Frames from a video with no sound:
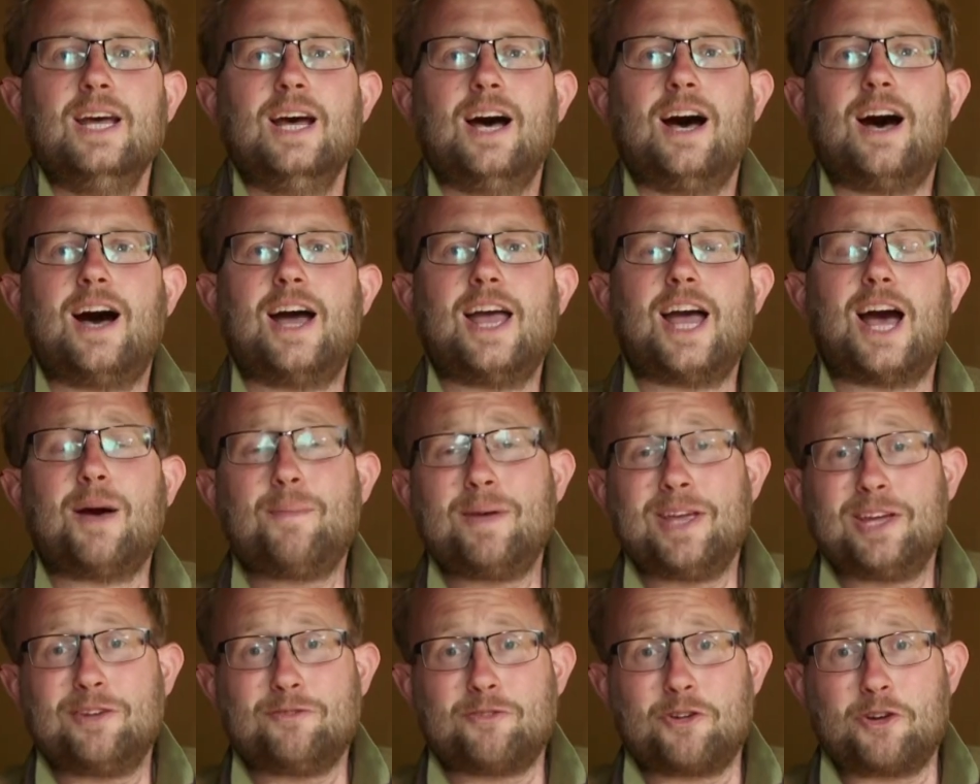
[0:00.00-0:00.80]
Hi, I'm
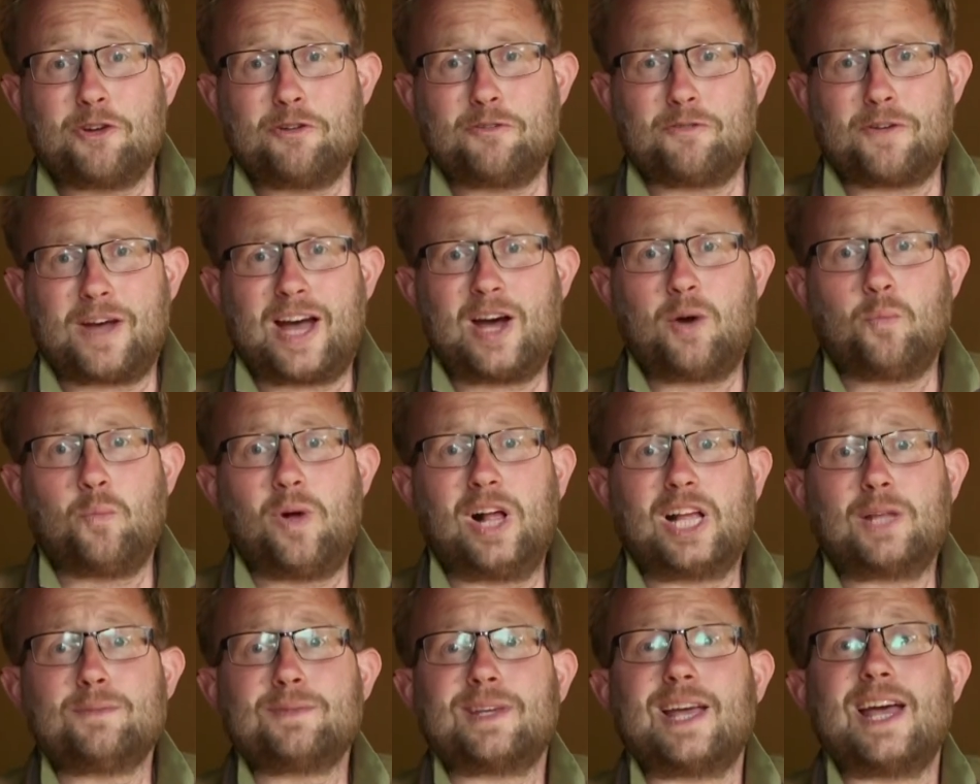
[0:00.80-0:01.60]
Ian Roof and
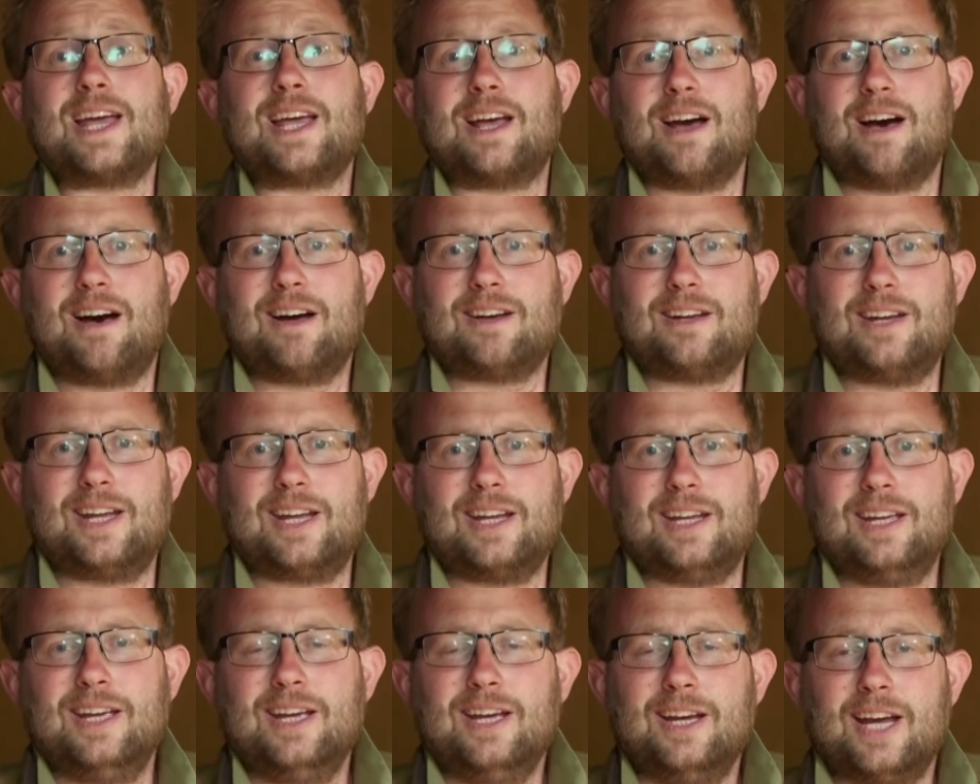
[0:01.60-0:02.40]
welcome to Get
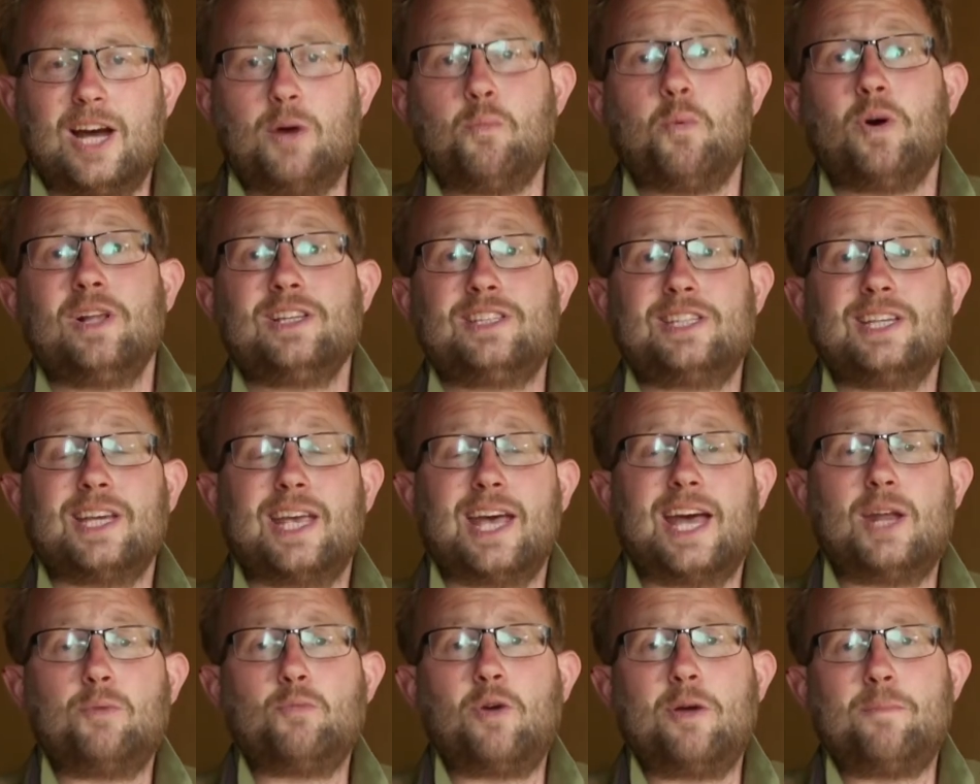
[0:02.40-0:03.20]
Gardening, and once
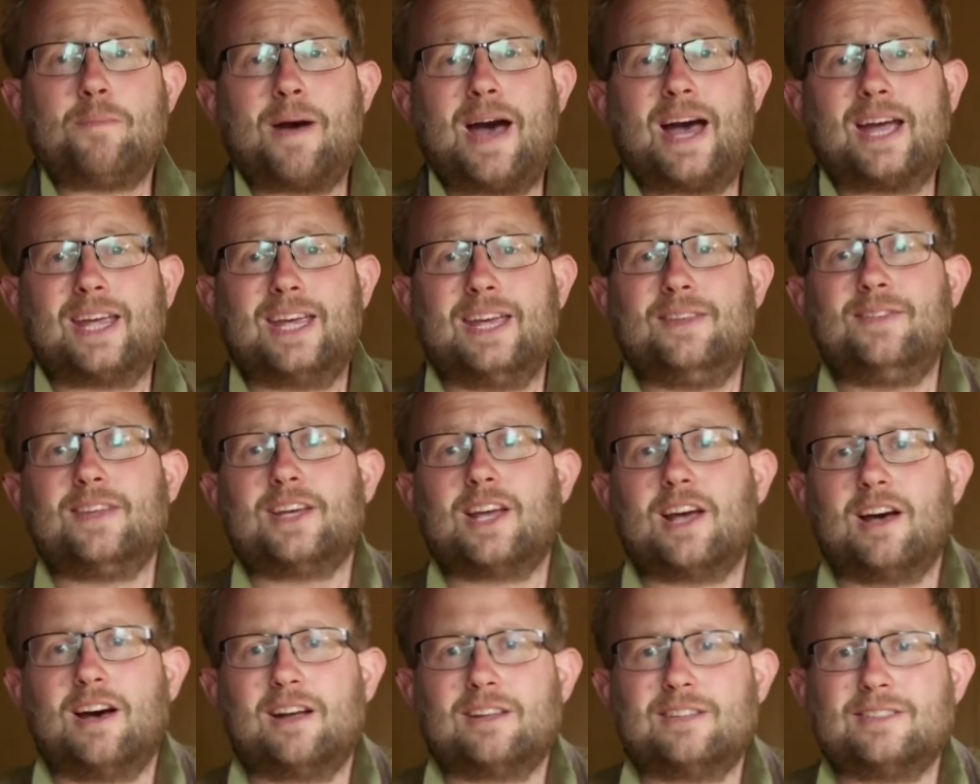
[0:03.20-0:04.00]
again we're back in the
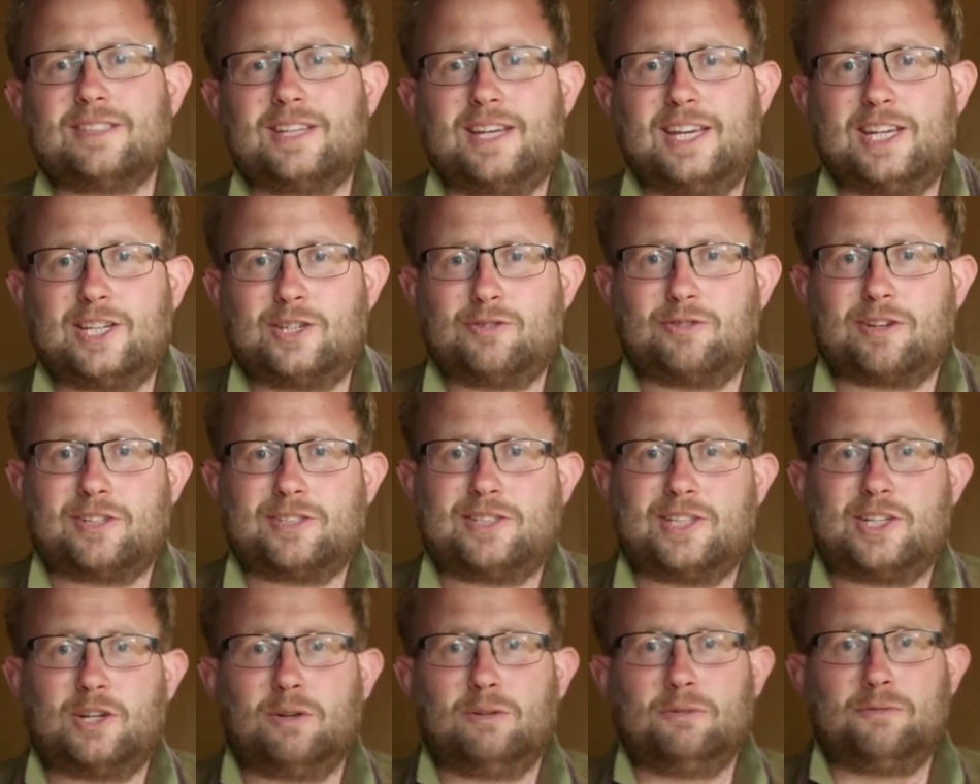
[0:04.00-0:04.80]
gardens at East
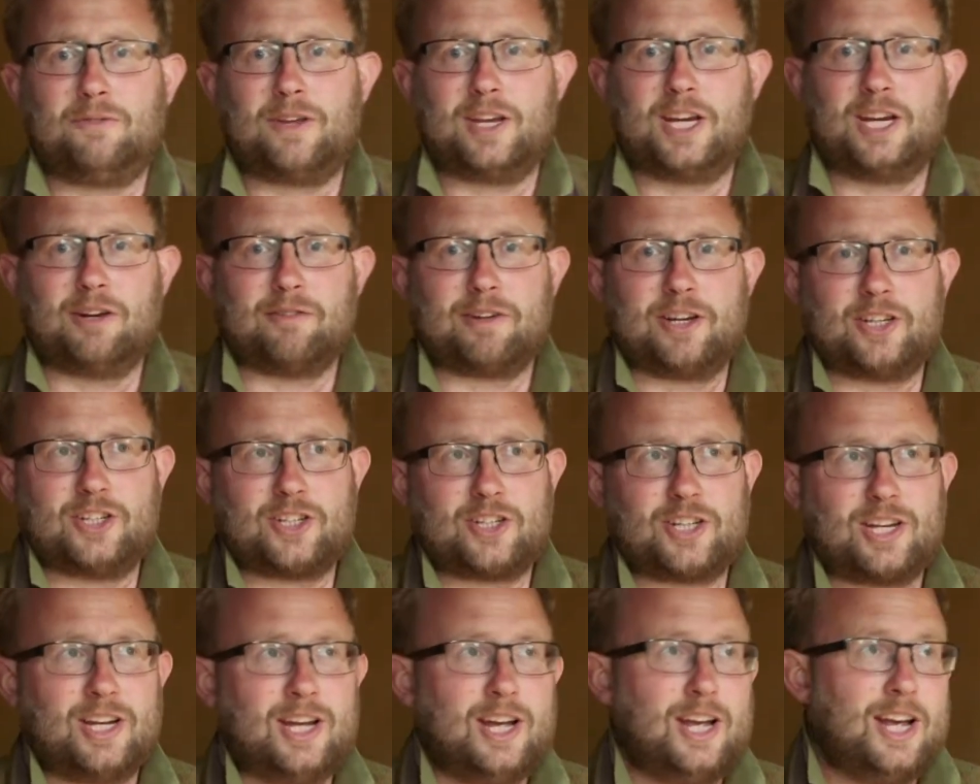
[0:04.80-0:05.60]
Ruston Old
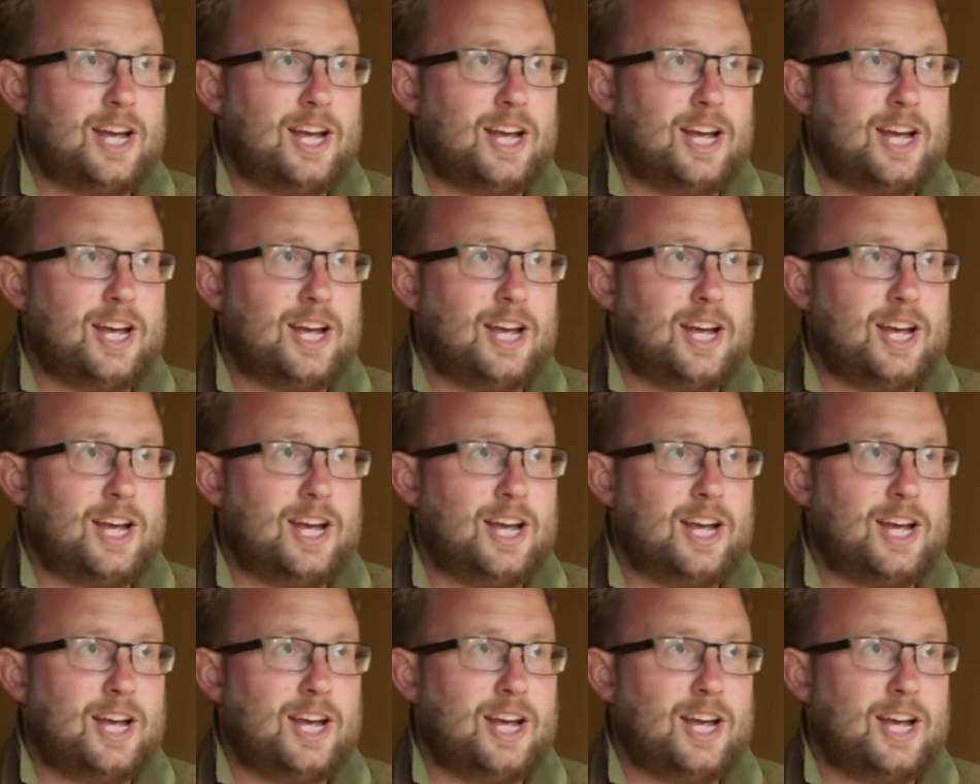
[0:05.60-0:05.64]
Vicarage.